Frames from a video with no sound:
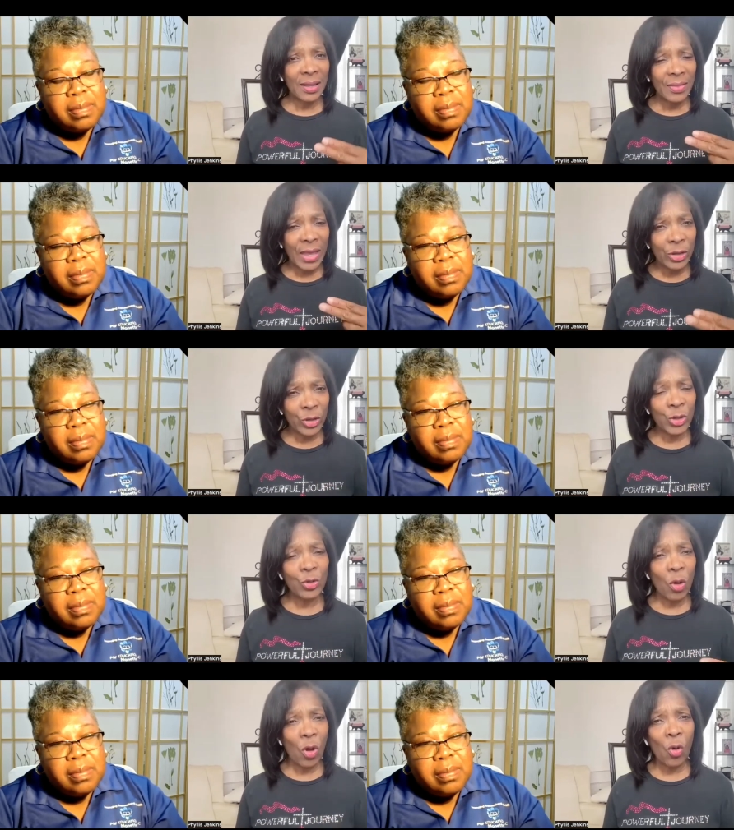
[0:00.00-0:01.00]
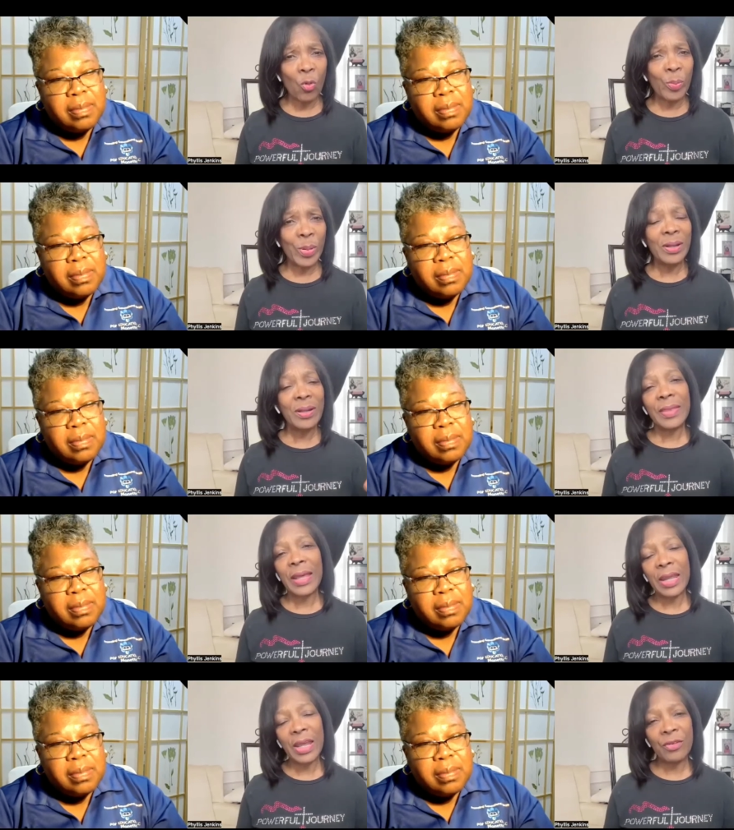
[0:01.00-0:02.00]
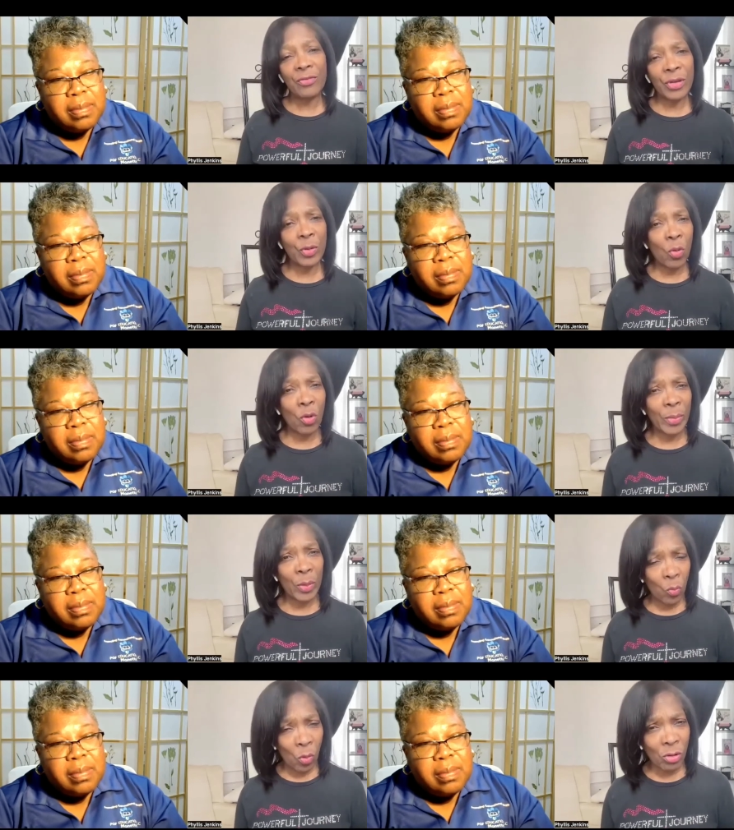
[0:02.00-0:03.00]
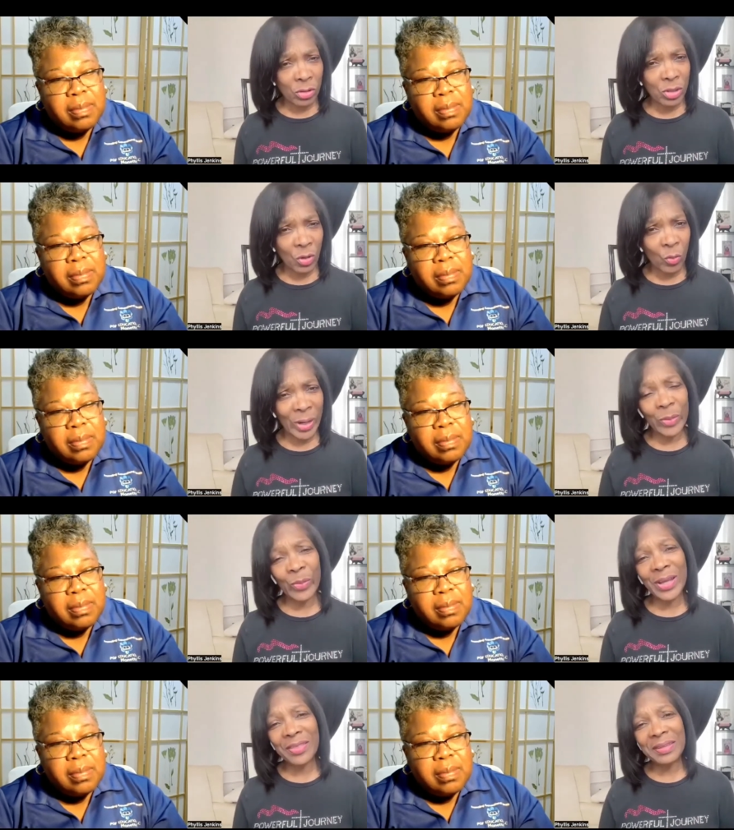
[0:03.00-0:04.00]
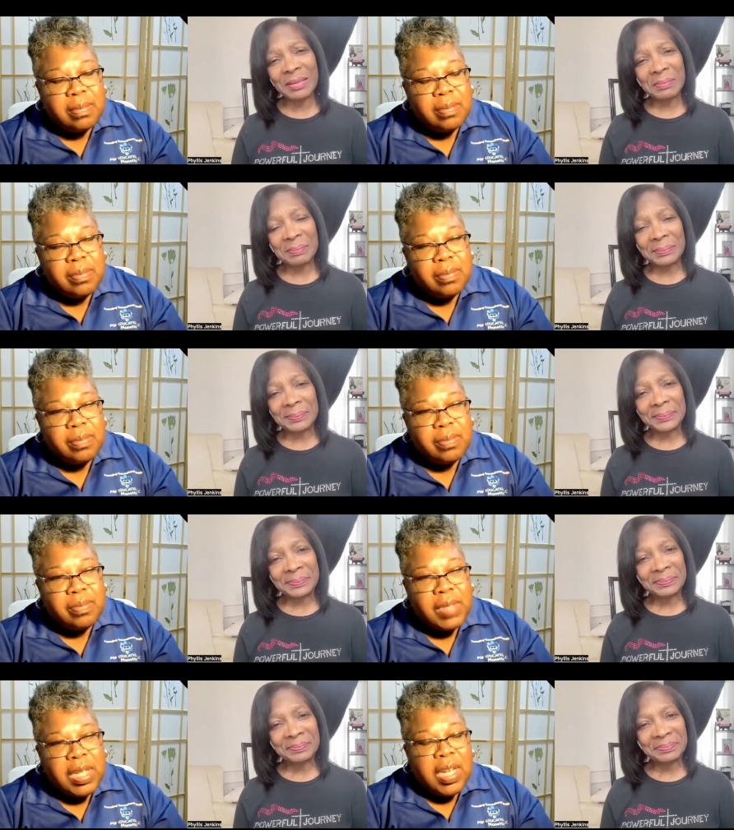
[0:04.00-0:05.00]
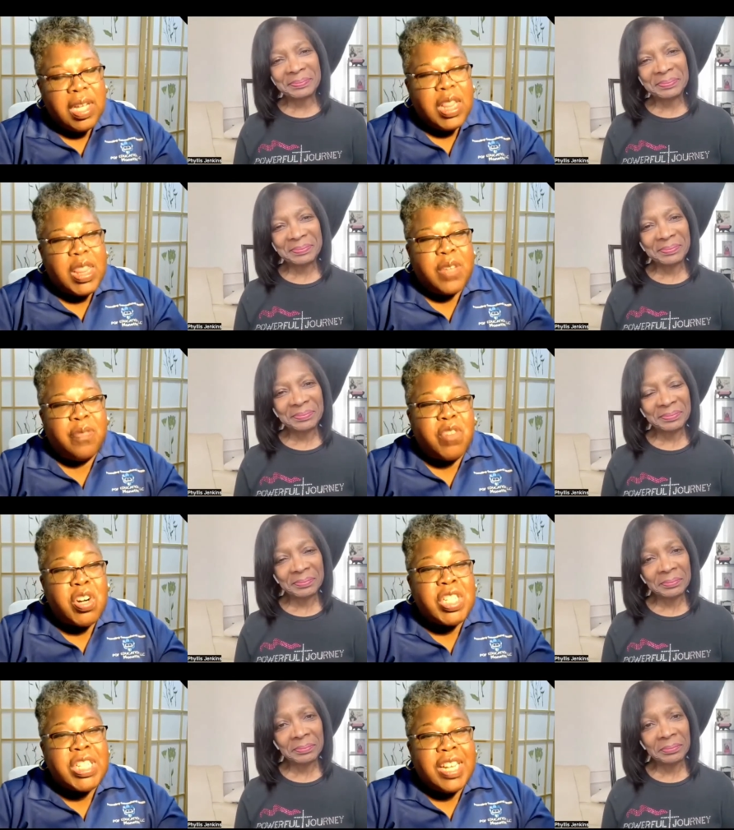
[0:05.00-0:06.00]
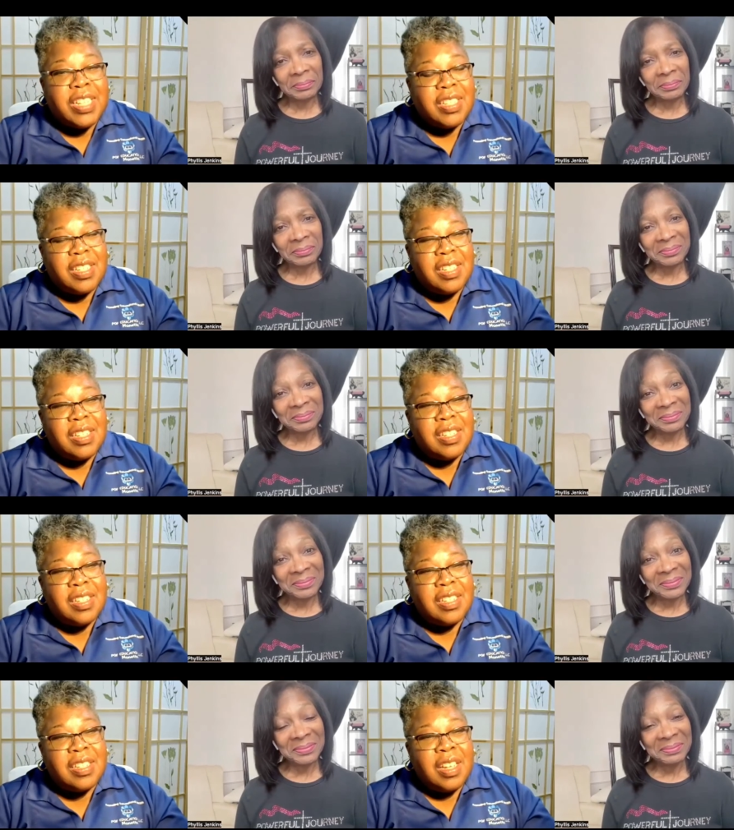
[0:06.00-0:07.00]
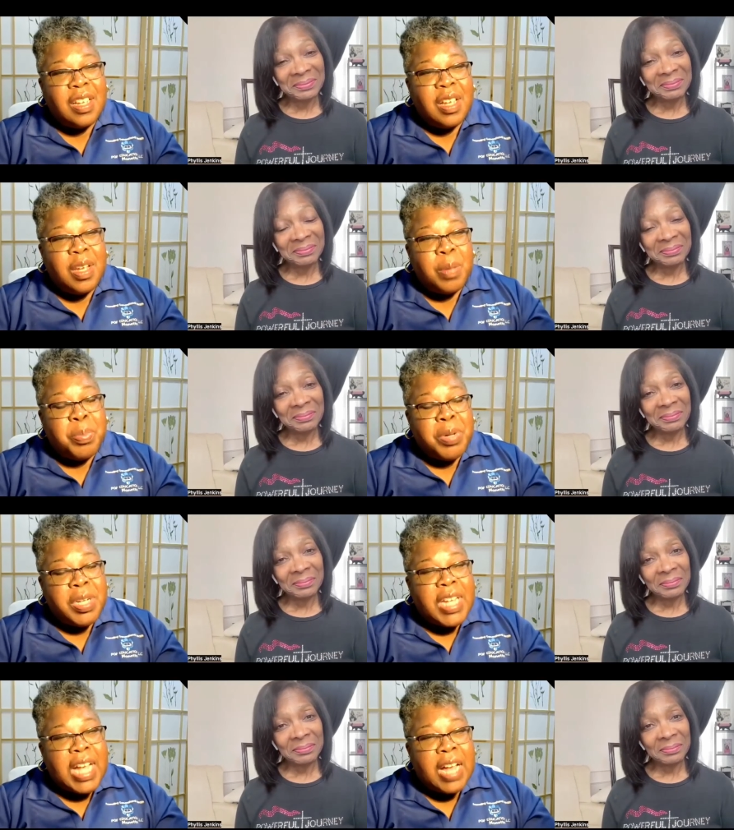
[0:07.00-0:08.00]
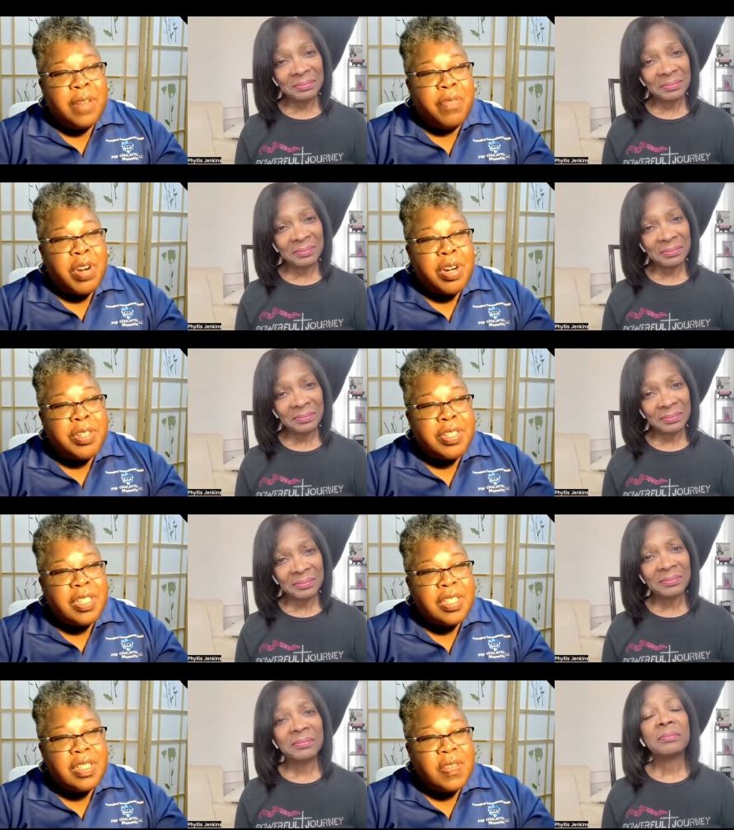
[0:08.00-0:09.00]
Speaker 1: that you hope that every woman walked away with? The first
Speaker 2: lesson is put God first